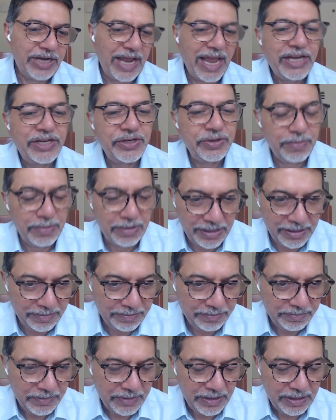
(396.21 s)

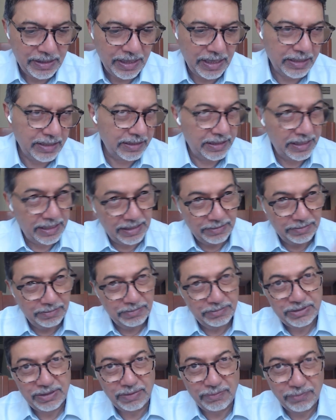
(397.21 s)
tangible rather
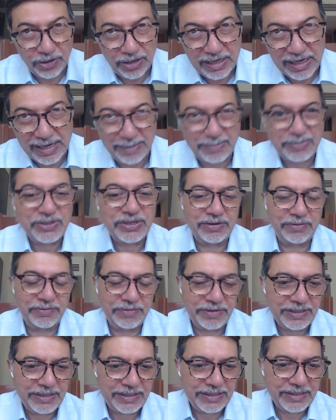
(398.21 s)
than somewhat lip
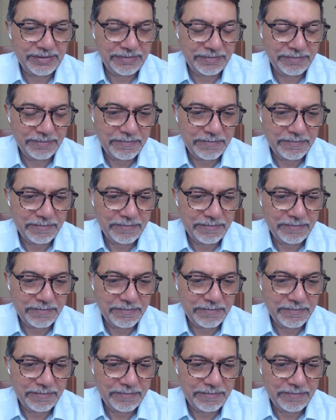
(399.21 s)
service.